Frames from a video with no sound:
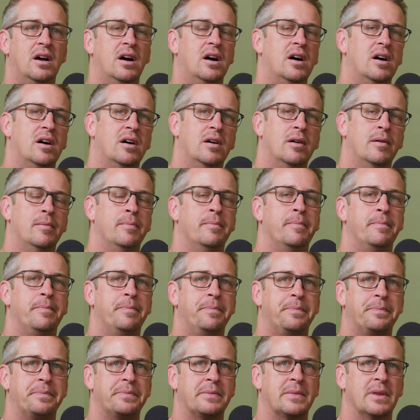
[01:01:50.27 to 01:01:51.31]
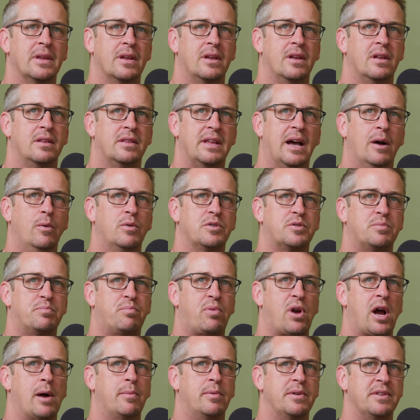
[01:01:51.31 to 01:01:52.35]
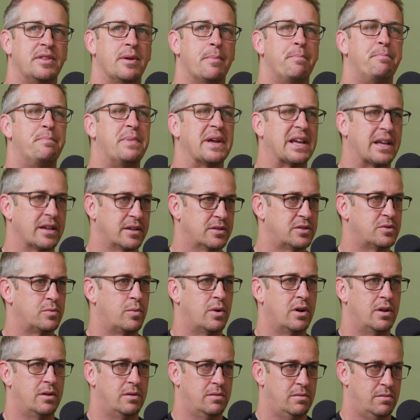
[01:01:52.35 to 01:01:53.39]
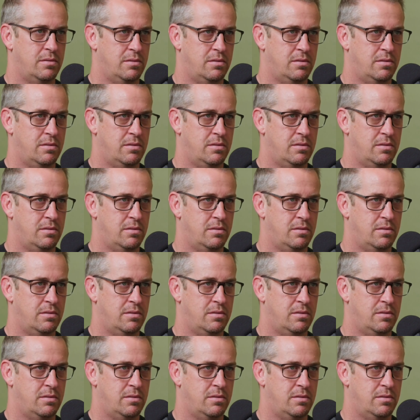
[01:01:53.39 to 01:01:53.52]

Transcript: That was probably the biggest one.